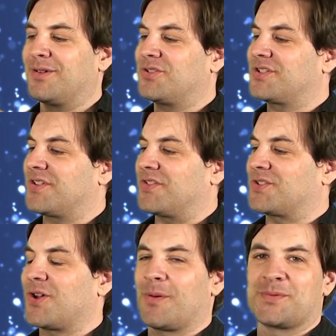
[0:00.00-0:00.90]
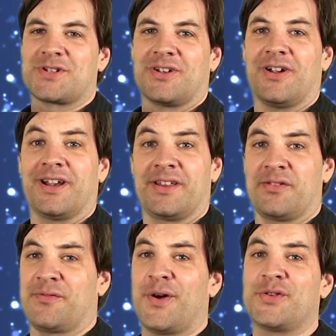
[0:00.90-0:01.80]
just at the top slightly.
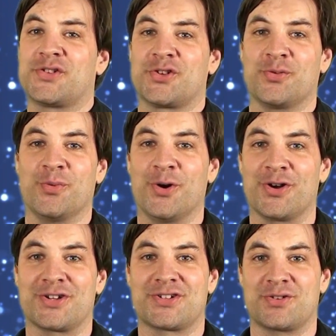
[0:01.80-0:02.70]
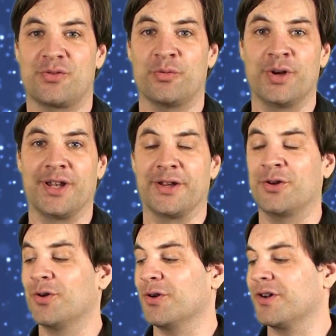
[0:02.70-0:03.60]
The phone still works really
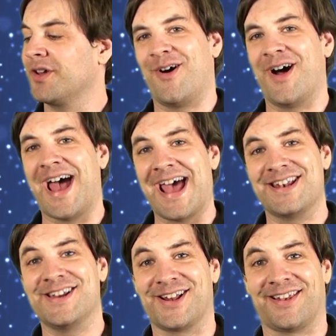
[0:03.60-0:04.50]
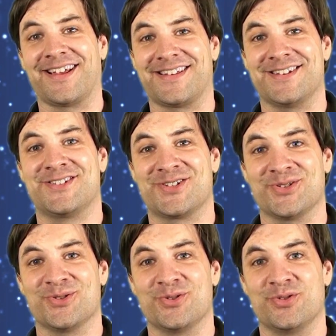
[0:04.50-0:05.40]
good. I had neglected
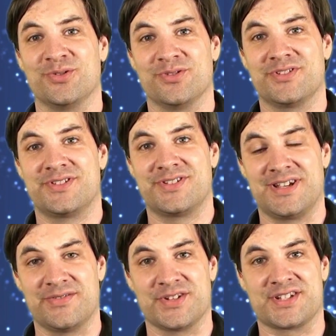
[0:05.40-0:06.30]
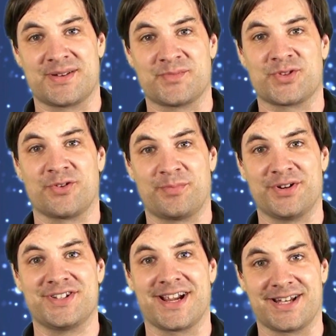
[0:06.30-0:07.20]
to give it some sort of
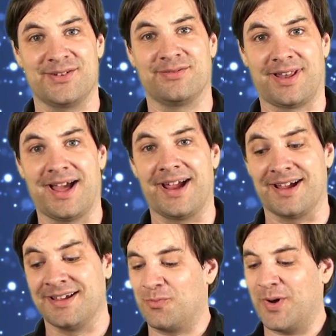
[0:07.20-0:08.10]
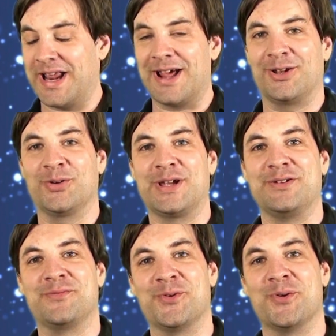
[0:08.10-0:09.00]
protective layer. Went out
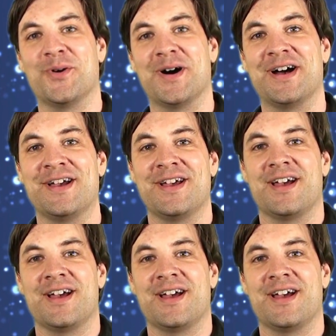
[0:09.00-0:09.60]
looking for